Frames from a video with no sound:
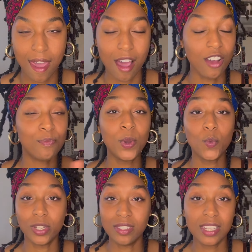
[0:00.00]
I've been
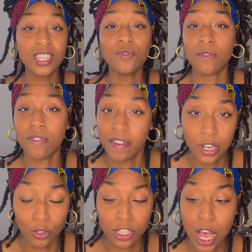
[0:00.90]
wanting this for a very
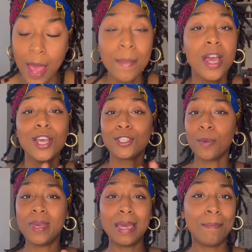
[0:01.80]
long time. So
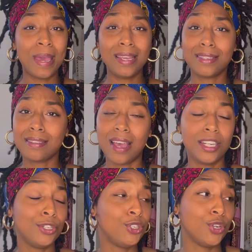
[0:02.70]
me and Babe
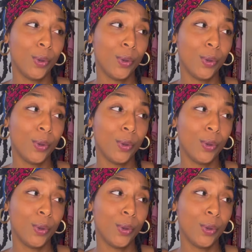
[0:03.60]
decided, you know